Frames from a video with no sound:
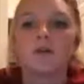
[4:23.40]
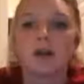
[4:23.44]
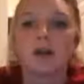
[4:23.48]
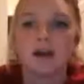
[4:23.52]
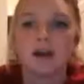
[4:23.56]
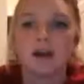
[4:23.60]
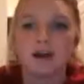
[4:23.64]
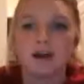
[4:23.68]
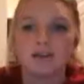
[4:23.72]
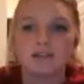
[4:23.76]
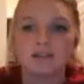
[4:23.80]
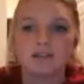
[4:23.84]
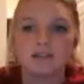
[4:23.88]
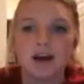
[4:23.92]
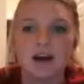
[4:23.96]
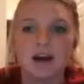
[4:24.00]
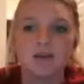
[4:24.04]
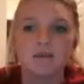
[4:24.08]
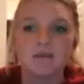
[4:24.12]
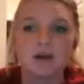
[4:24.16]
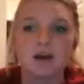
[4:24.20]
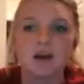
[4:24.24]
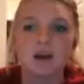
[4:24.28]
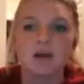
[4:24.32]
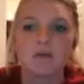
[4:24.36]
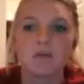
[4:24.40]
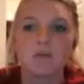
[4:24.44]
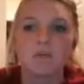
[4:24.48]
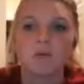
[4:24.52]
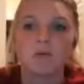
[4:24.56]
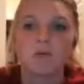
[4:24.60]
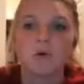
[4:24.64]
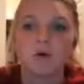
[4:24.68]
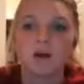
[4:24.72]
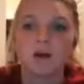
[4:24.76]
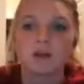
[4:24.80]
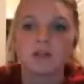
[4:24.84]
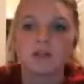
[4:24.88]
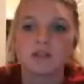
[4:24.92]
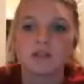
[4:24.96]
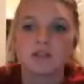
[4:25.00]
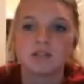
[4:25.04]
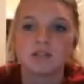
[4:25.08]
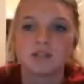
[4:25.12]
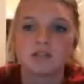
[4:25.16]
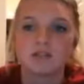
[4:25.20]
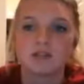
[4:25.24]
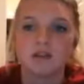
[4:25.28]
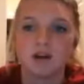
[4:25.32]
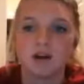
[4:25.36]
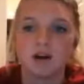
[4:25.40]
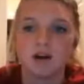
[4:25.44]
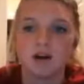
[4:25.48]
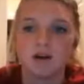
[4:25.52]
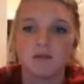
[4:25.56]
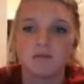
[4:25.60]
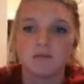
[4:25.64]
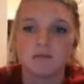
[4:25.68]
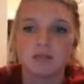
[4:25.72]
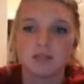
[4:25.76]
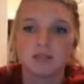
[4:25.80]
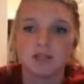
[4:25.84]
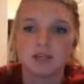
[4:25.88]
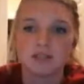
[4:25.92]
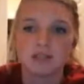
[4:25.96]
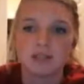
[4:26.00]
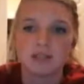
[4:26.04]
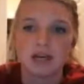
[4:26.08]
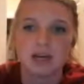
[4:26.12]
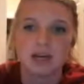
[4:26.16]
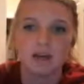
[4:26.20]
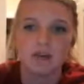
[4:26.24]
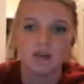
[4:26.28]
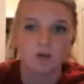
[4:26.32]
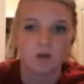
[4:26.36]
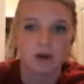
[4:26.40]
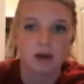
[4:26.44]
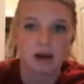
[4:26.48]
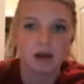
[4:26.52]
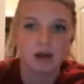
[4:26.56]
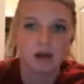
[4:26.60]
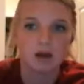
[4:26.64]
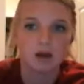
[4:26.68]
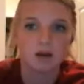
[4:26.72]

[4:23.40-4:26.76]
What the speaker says: okay, yes. Now I'm getting 0.683.